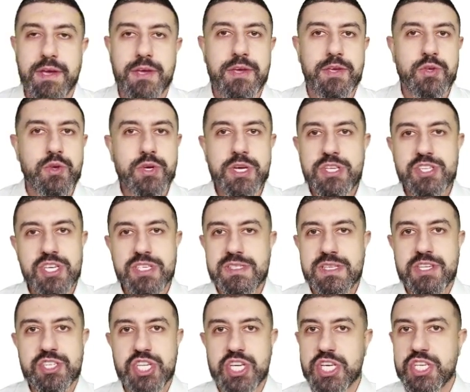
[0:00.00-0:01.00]
you can just
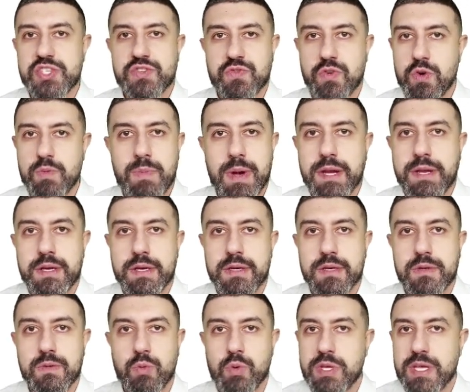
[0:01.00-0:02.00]
exchange for money
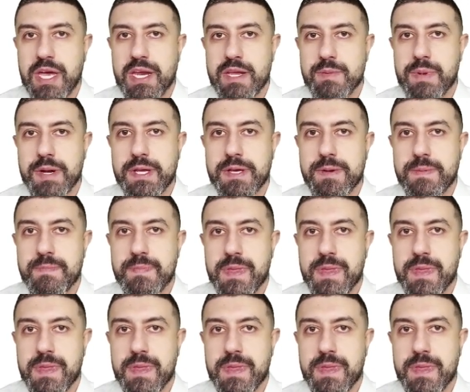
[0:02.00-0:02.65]
with anybody.